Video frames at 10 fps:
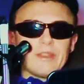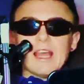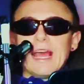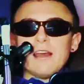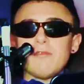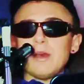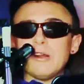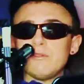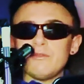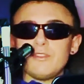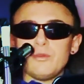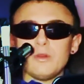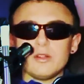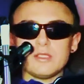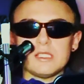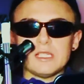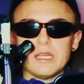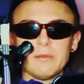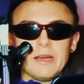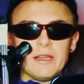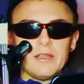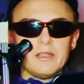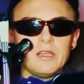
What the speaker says: I have my own few words to say about it.